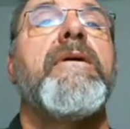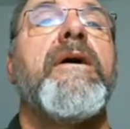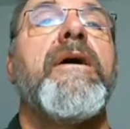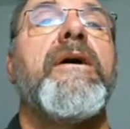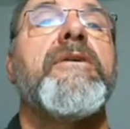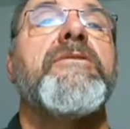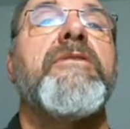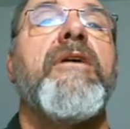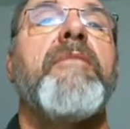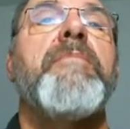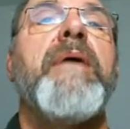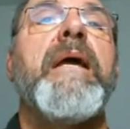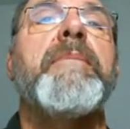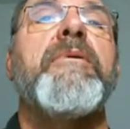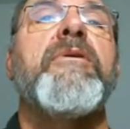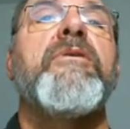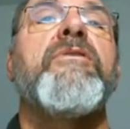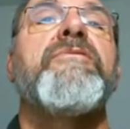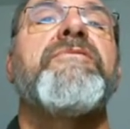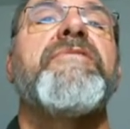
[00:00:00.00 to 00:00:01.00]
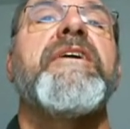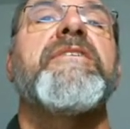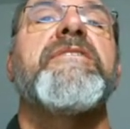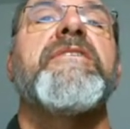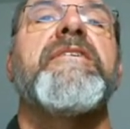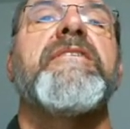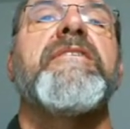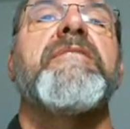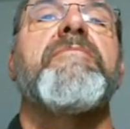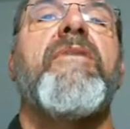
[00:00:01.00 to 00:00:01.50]
Some people who
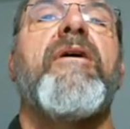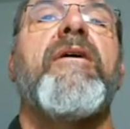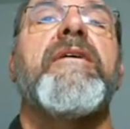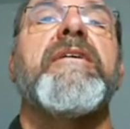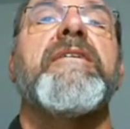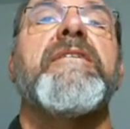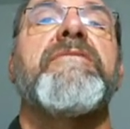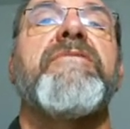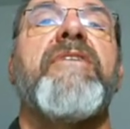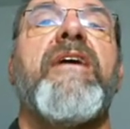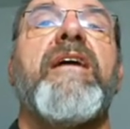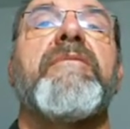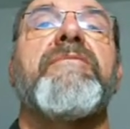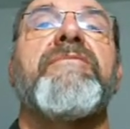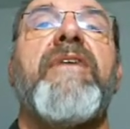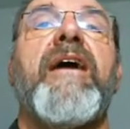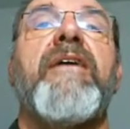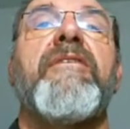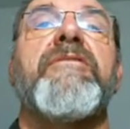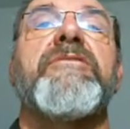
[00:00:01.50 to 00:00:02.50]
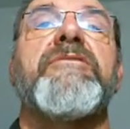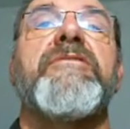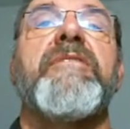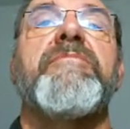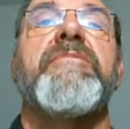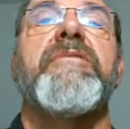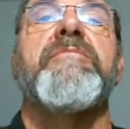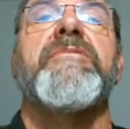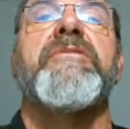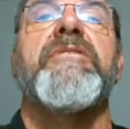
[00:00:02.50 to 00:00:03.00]
visited the market developed viral
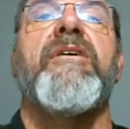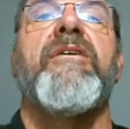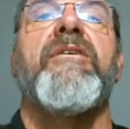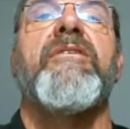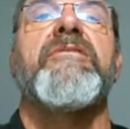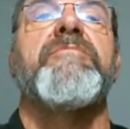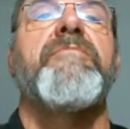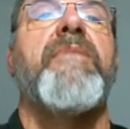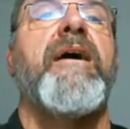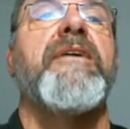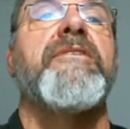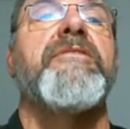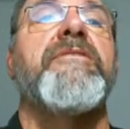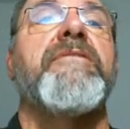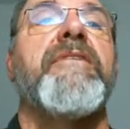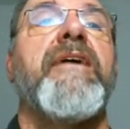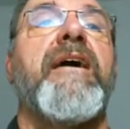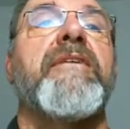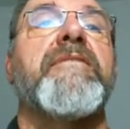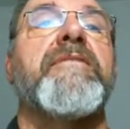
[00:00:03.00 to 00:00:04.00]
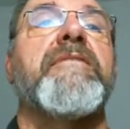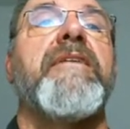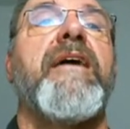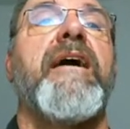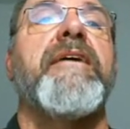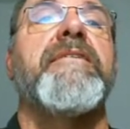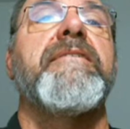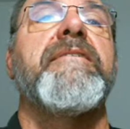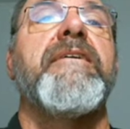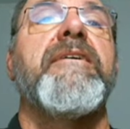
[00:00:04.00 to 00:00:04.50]
symptoms caused by
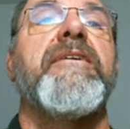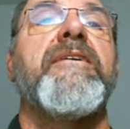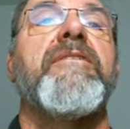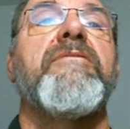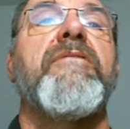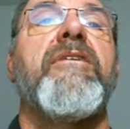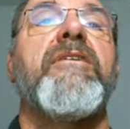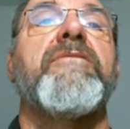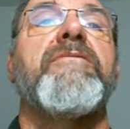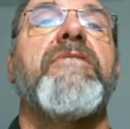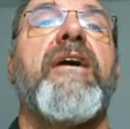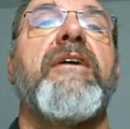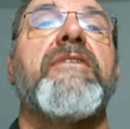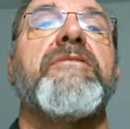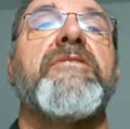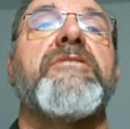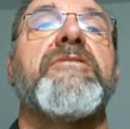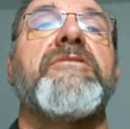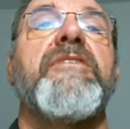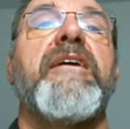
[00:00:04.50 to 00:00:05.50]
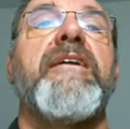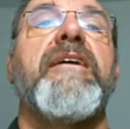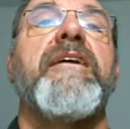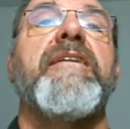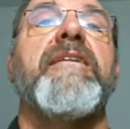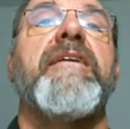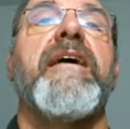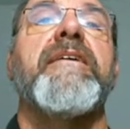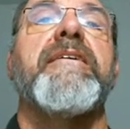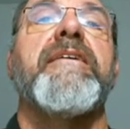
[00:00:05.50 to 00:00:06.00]
2019 coronavirus. A study
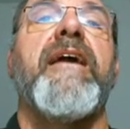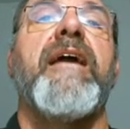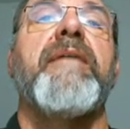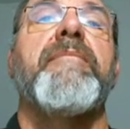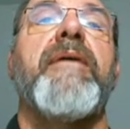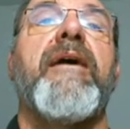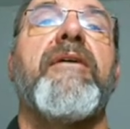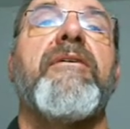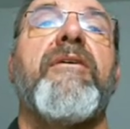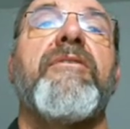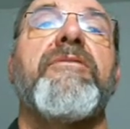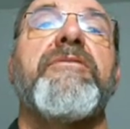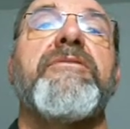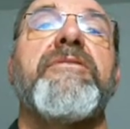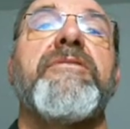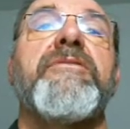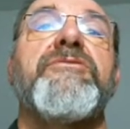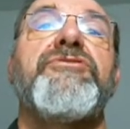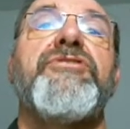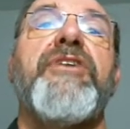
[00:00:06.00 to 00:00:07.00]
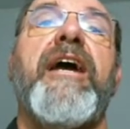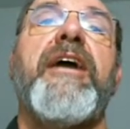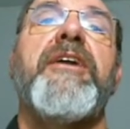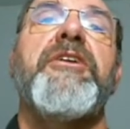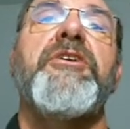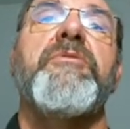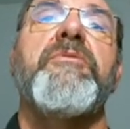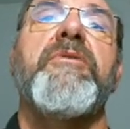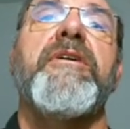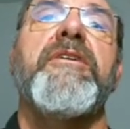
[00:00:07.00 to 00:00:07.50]
that came out on
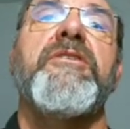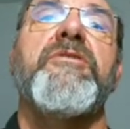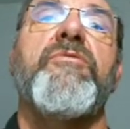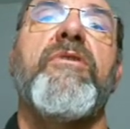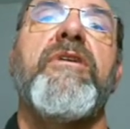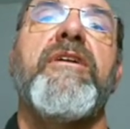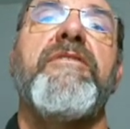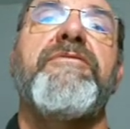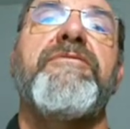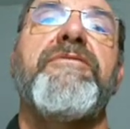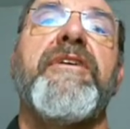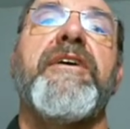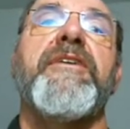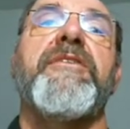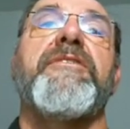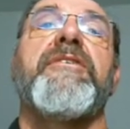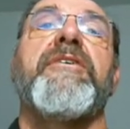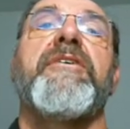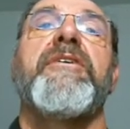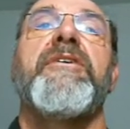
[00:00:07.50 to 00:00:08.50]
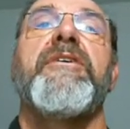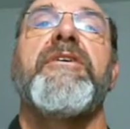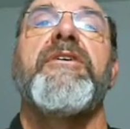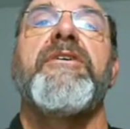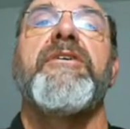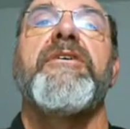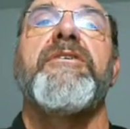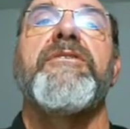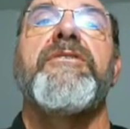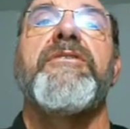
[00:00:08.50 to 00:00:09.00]
January 25th,
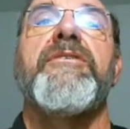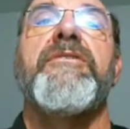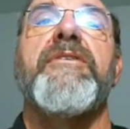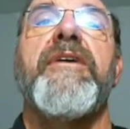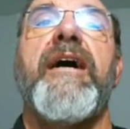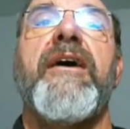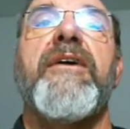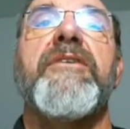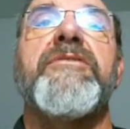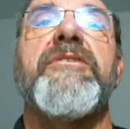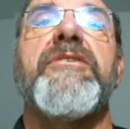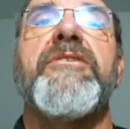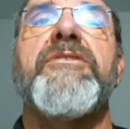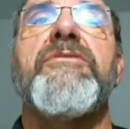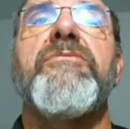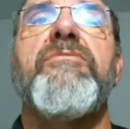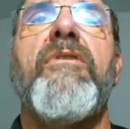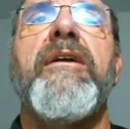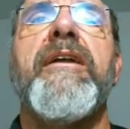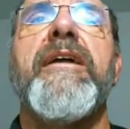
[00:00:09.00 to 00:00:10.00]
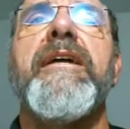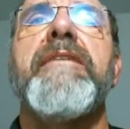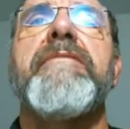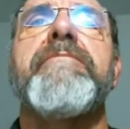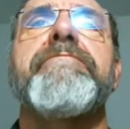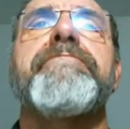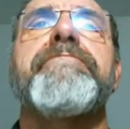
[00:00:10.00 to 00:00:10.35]
2020,